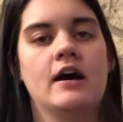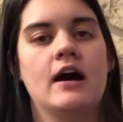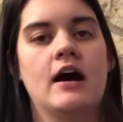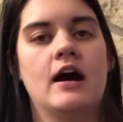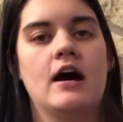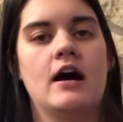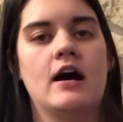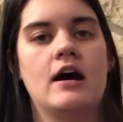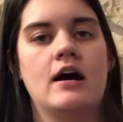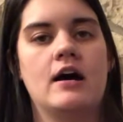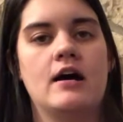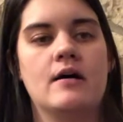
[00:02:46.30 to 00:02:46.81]

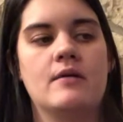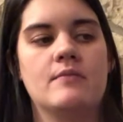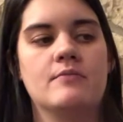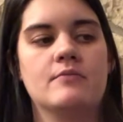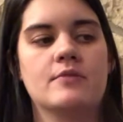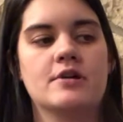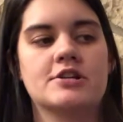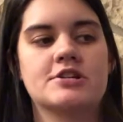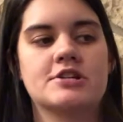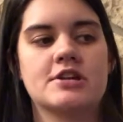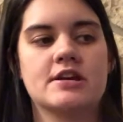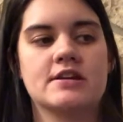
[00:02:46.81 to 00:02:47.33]
um,
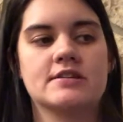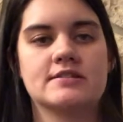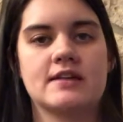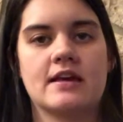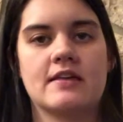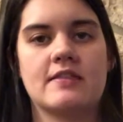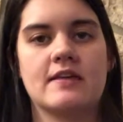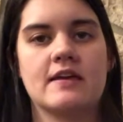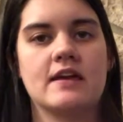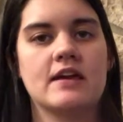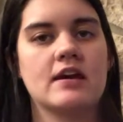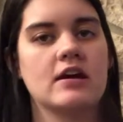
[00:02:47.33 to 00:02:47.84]
which is I
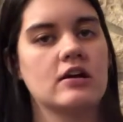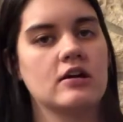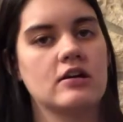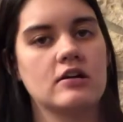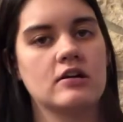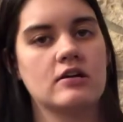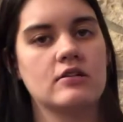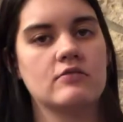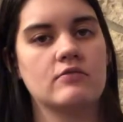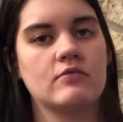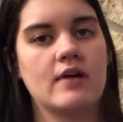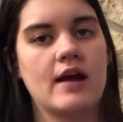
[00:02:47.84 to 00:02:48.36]
think a
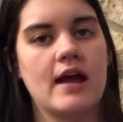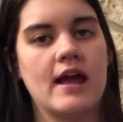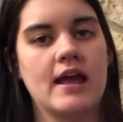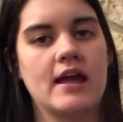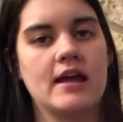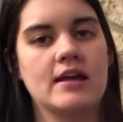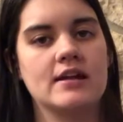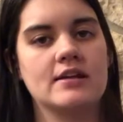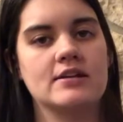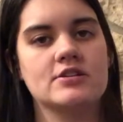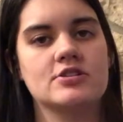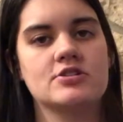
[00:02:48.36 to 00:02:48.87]
good
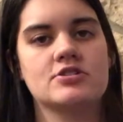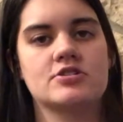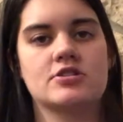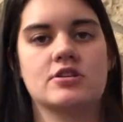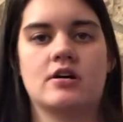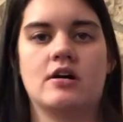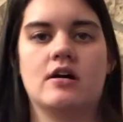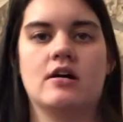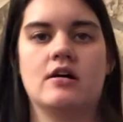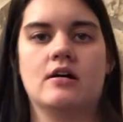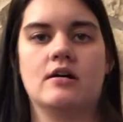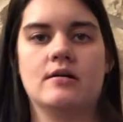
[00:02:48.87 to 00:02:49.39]
range,
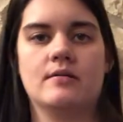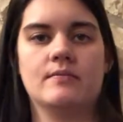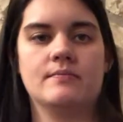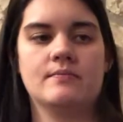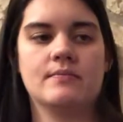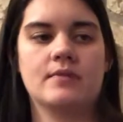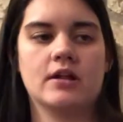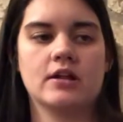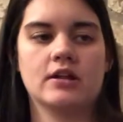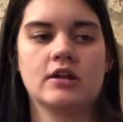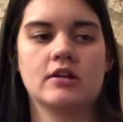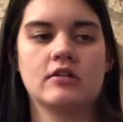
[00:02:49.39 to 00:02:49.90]
um,
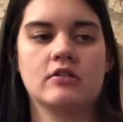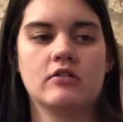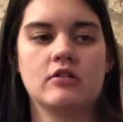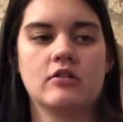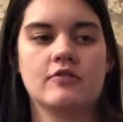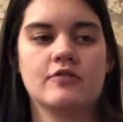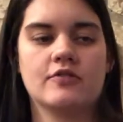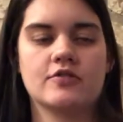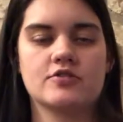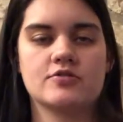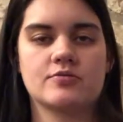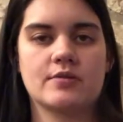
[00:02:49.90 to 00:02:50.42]
a little
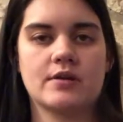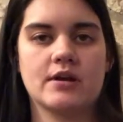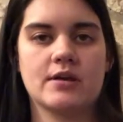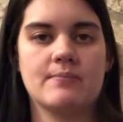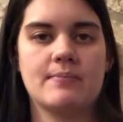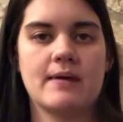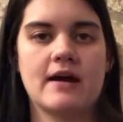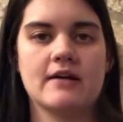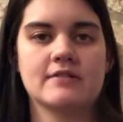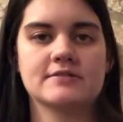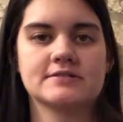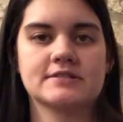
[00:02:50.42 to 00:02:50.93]
over 20
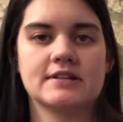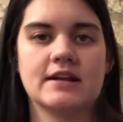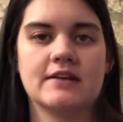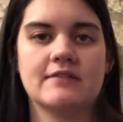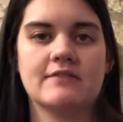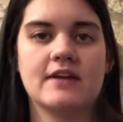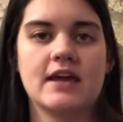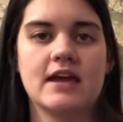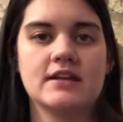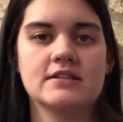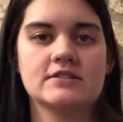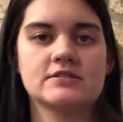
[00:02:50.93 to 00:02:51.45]
pounds that
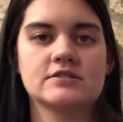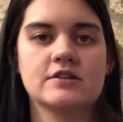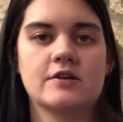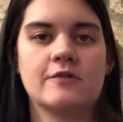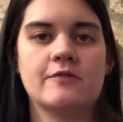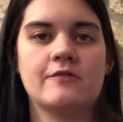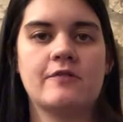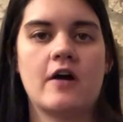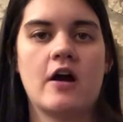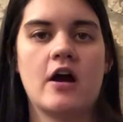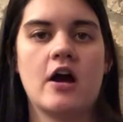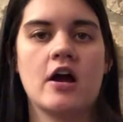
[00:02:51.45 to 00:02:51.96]
I've gained so
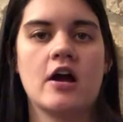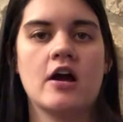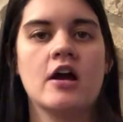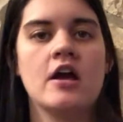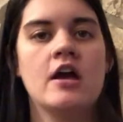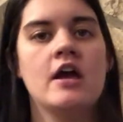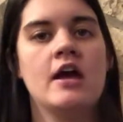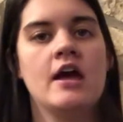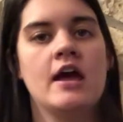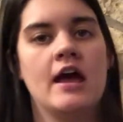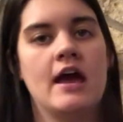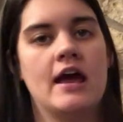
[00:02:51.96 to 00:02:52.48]
far,
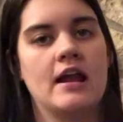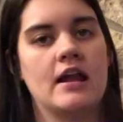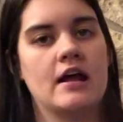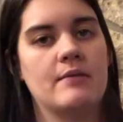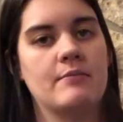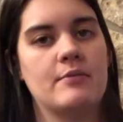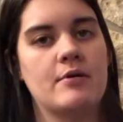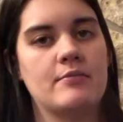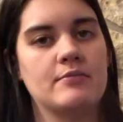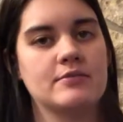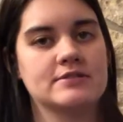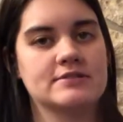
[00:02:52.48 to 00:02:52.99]
and
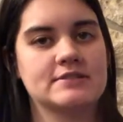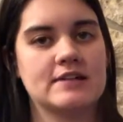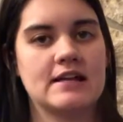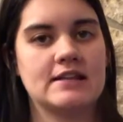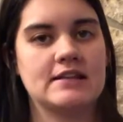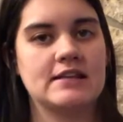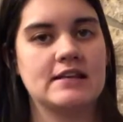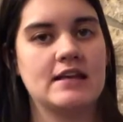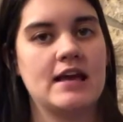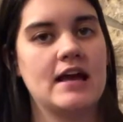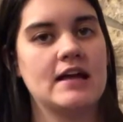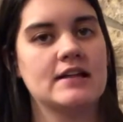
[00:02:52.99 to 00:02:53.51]
I'm almost
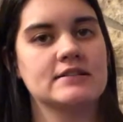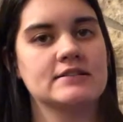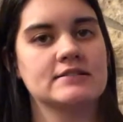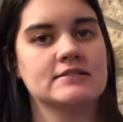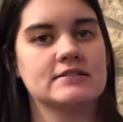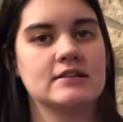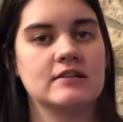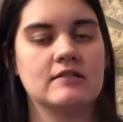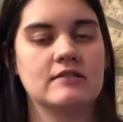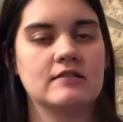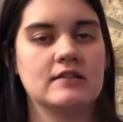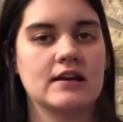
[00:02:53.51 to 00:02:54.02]
at the end.
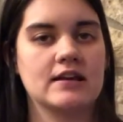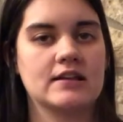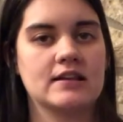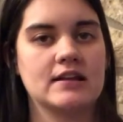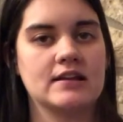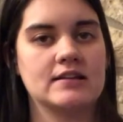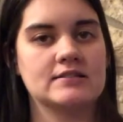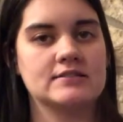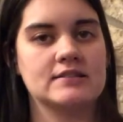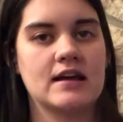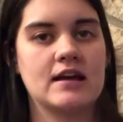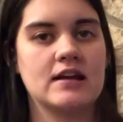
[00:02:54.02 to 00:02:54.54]
So like
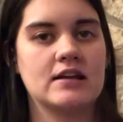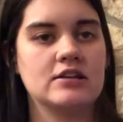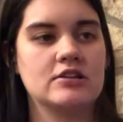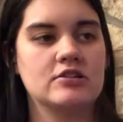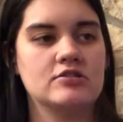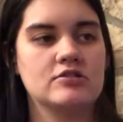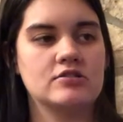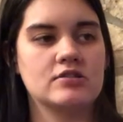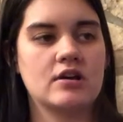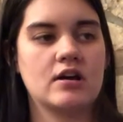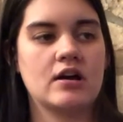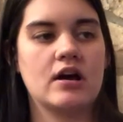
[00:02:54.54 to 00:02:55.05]
they
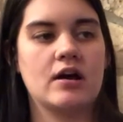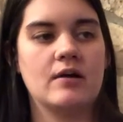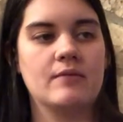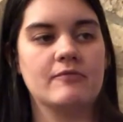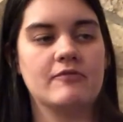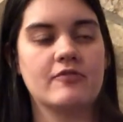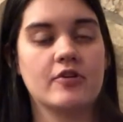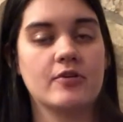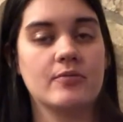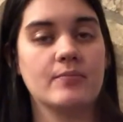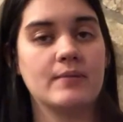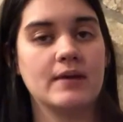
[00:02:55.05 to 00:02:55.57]
said, um,
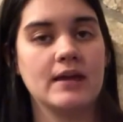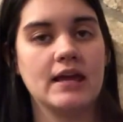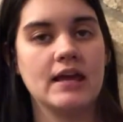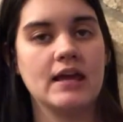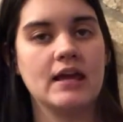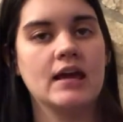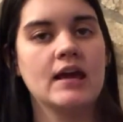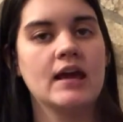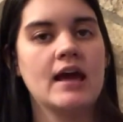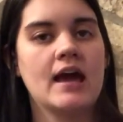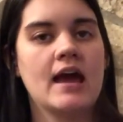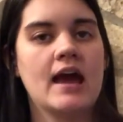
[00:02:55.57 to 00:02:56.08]
for
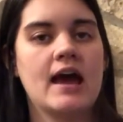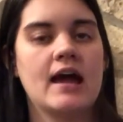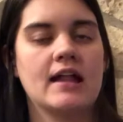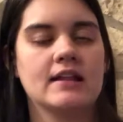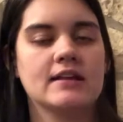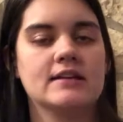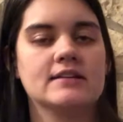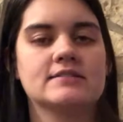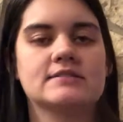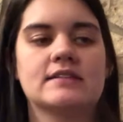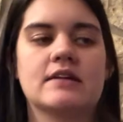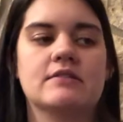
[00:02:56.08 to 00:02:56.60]
me at
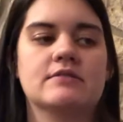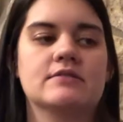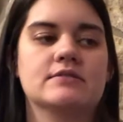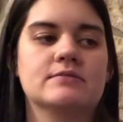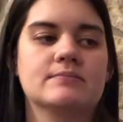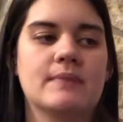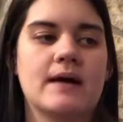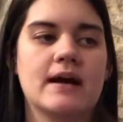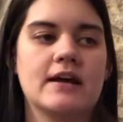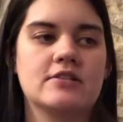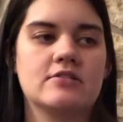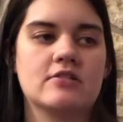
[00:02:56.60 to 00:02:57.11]
least, I
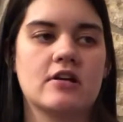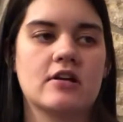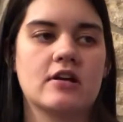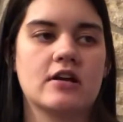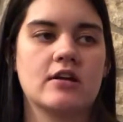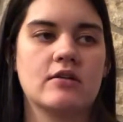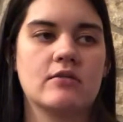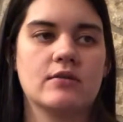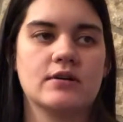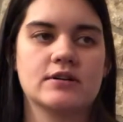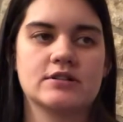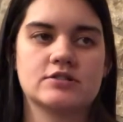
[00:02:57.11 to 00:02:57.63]
my
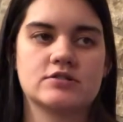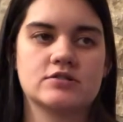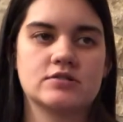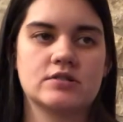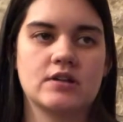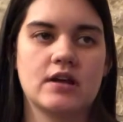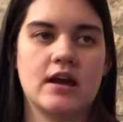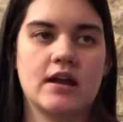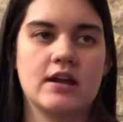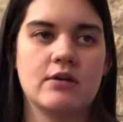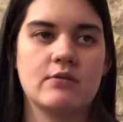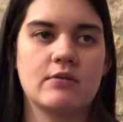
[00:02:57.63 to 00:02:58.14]
target was
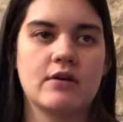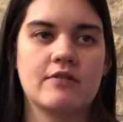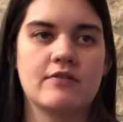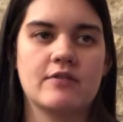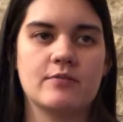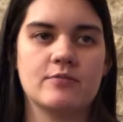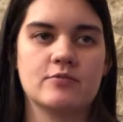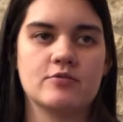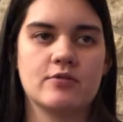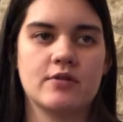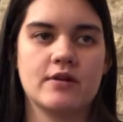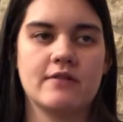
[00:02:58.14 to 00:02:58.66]
anywhere
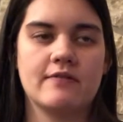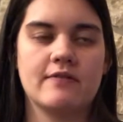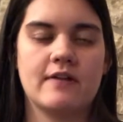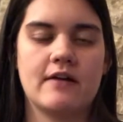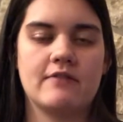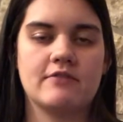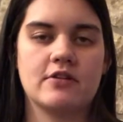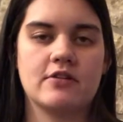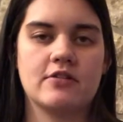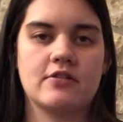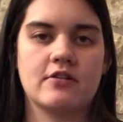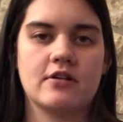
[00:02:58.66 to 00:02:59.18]
from
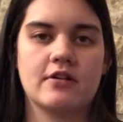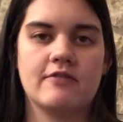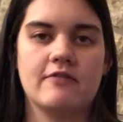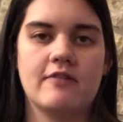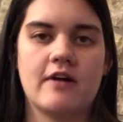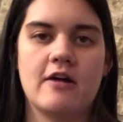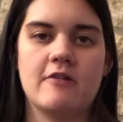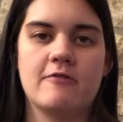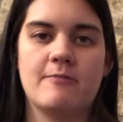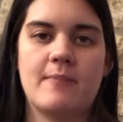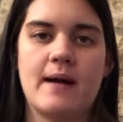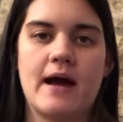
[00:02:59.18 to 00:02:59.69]
25 to
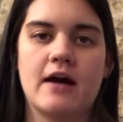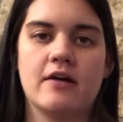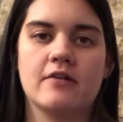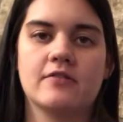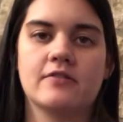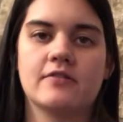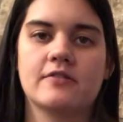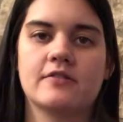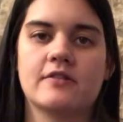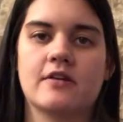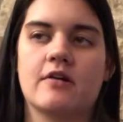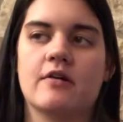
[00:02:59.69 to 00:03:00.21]
35
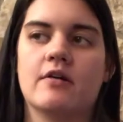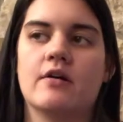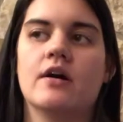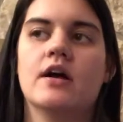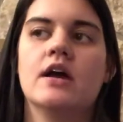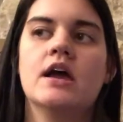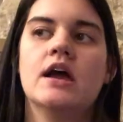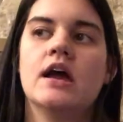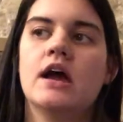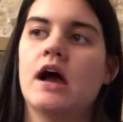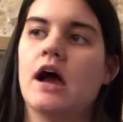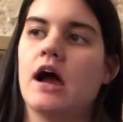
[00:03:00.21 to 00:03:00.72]
pounds. So
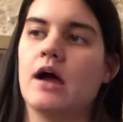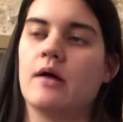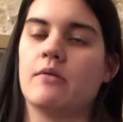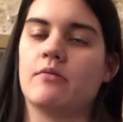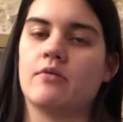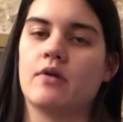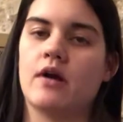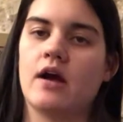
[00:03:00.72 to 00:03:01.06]
I'm